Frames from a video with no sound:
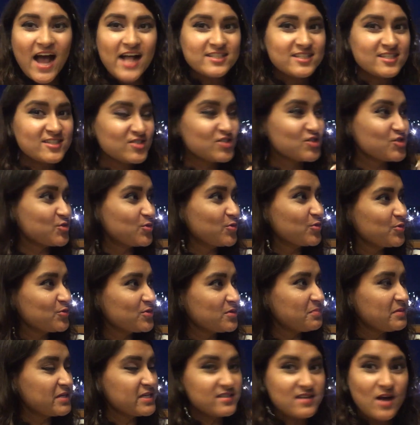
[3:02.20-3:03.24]
I'll just show you
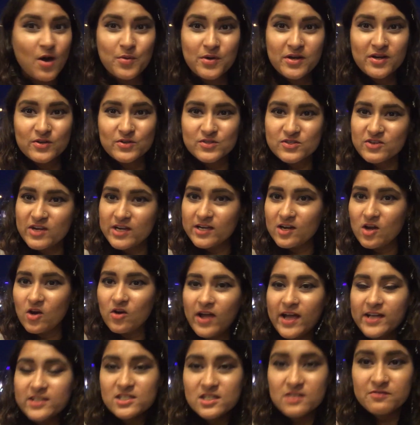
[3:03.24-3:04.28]
the place how it looks right now.
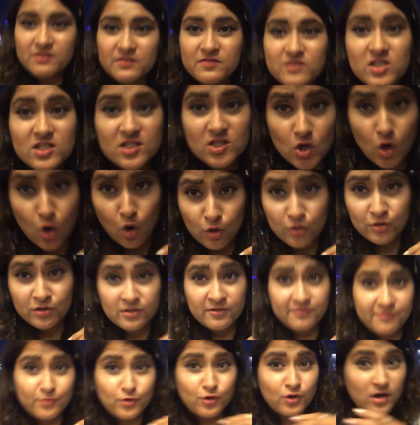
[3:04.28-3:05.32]
Actually, we've just
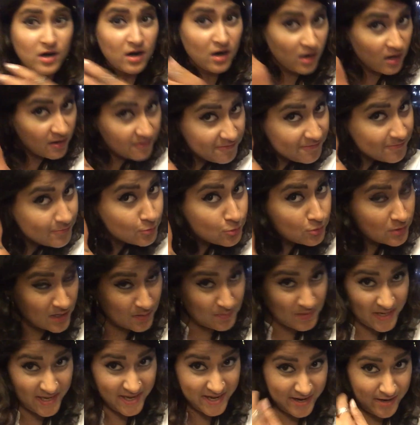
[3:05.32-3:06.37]
ordered for our food, and
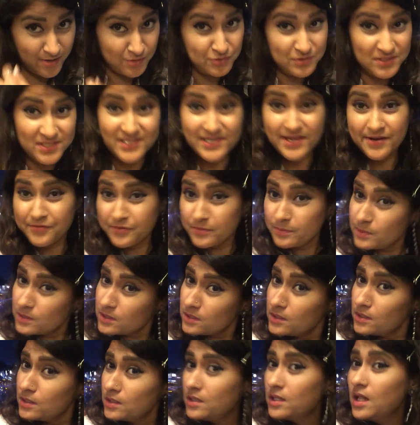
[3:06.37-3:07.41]
my hair looks
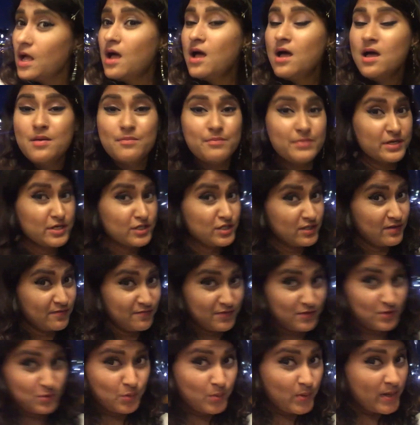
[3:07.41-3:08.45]
terrible because
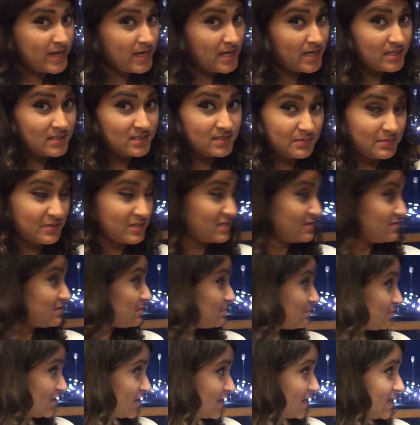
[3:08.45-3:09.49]
of the wind, because of the
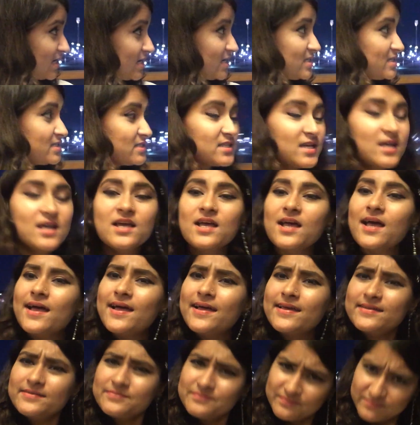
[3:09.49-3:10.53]
breeze,
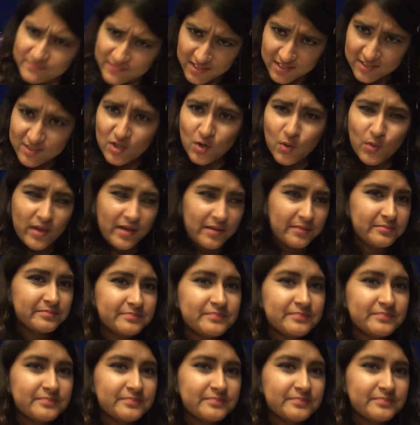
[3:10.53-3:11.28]
and it's okay.